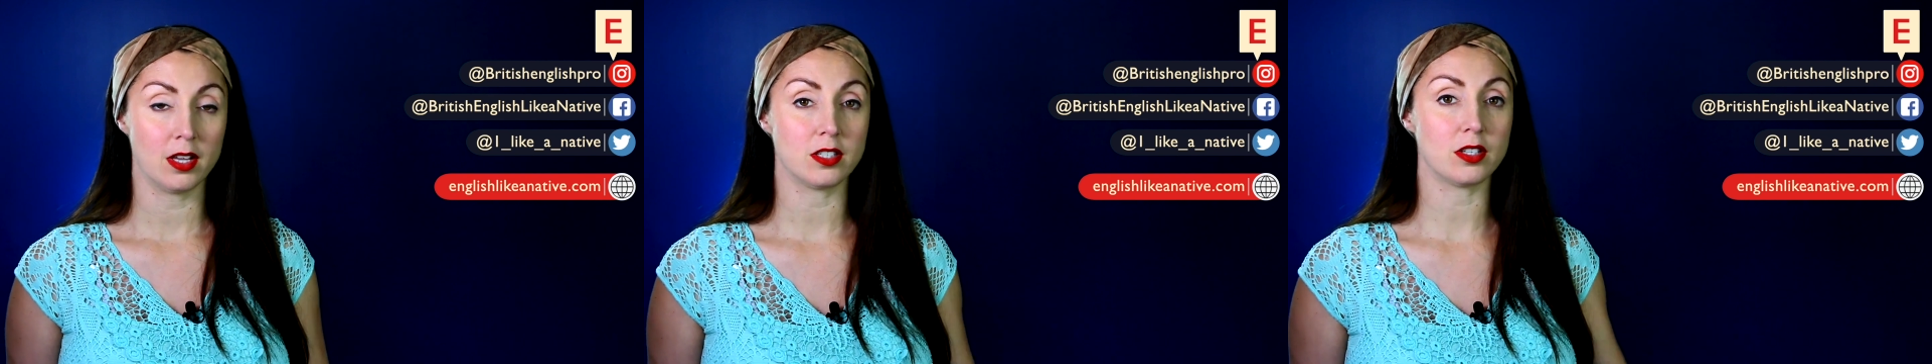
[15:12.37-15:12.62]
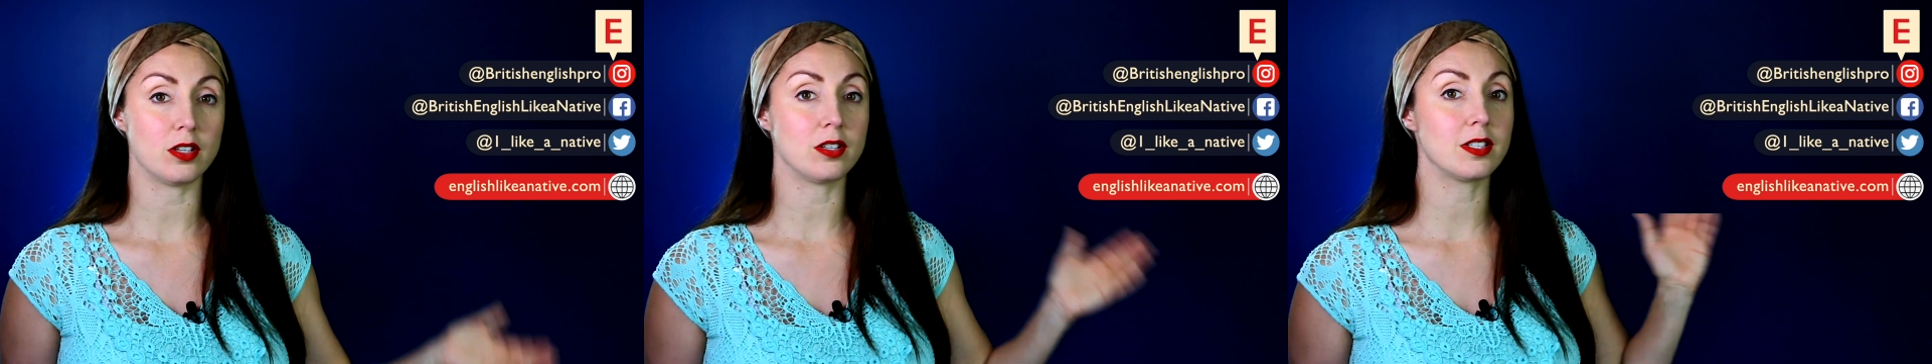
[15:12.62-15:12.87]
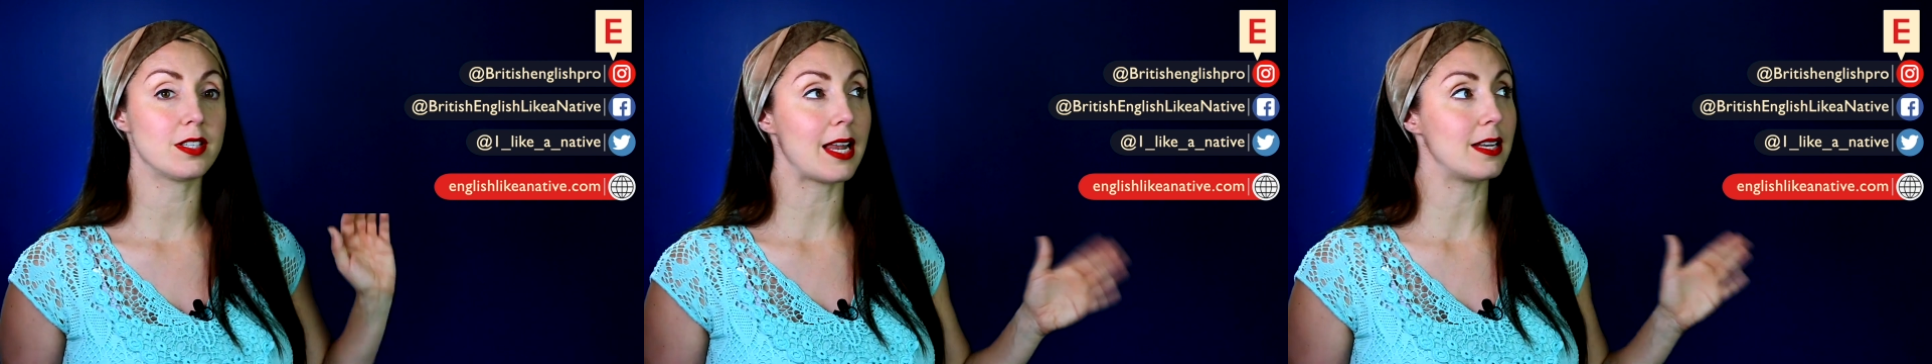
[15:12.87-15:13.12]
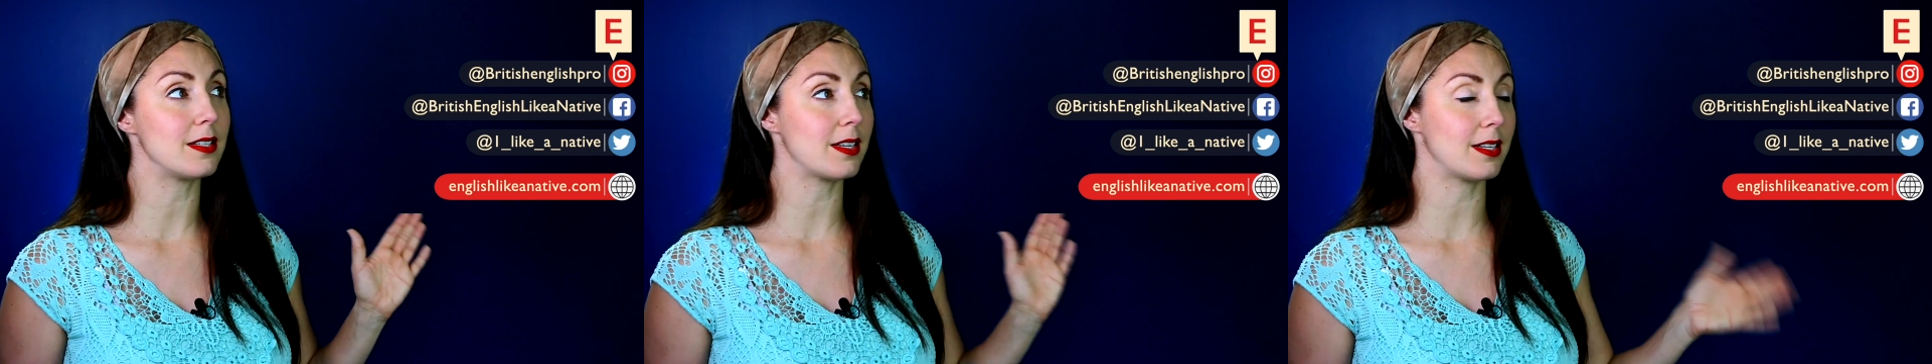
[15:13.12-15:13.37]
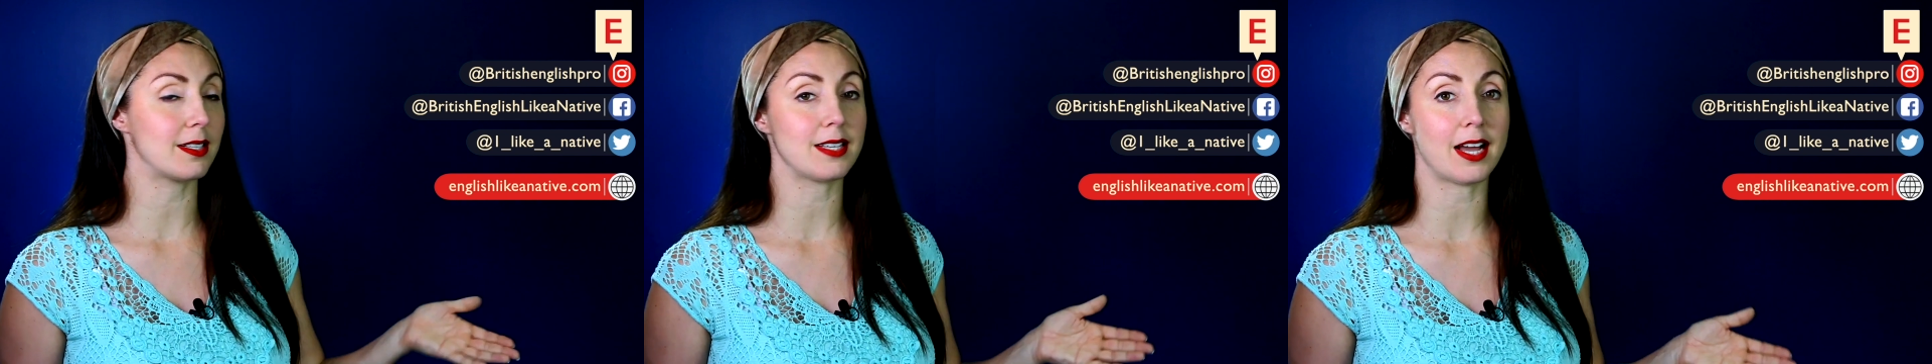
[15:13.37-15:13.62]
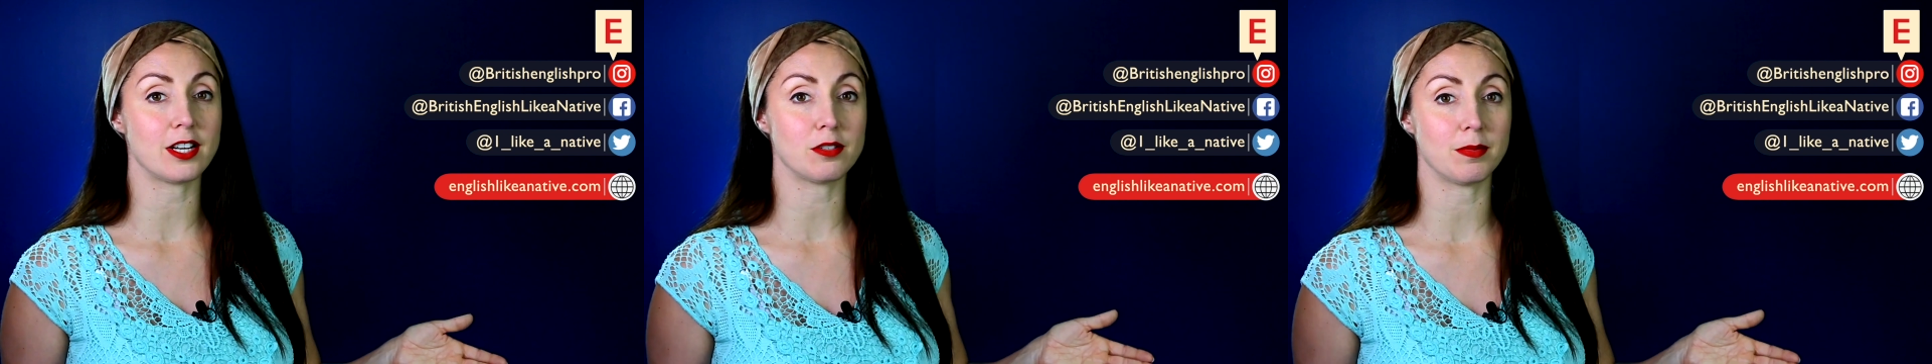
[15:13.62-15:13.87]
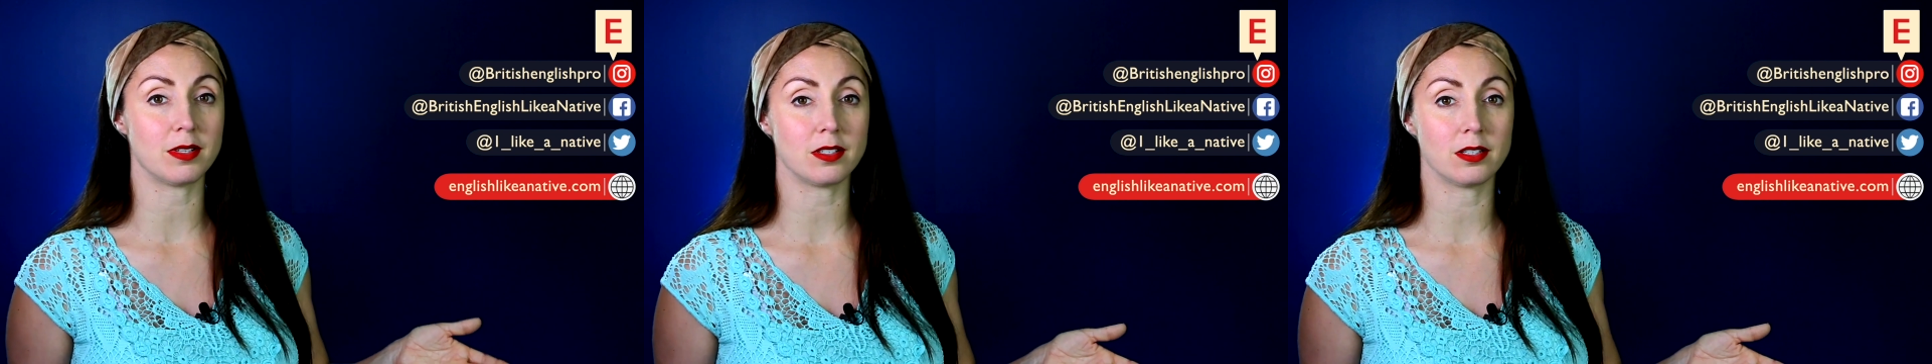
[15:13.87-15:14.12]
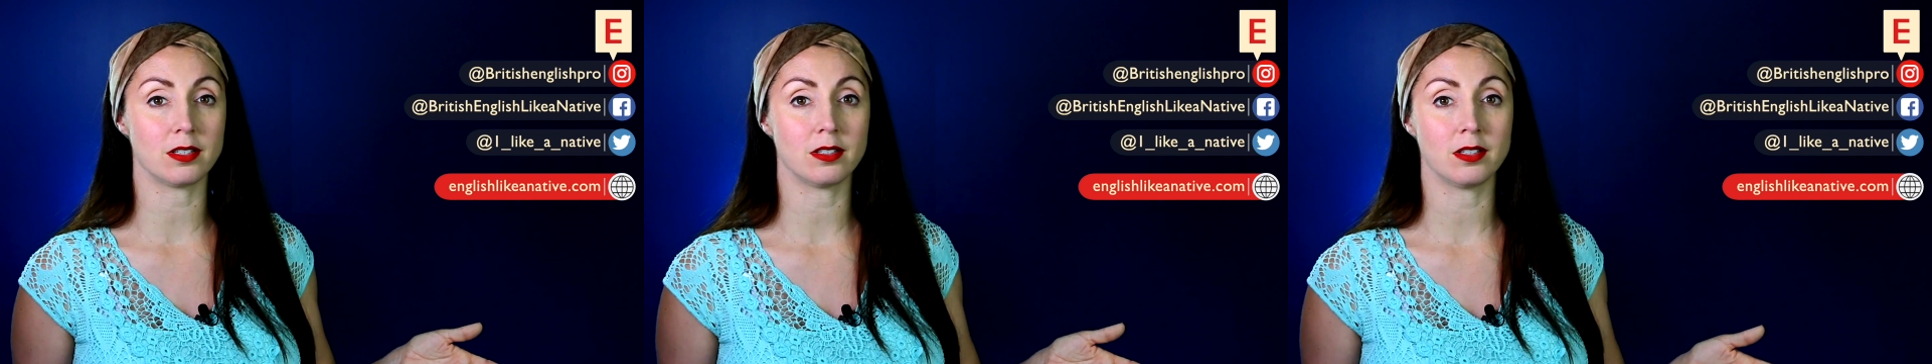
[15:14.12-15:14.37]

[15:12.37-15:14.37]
So you send an attachment,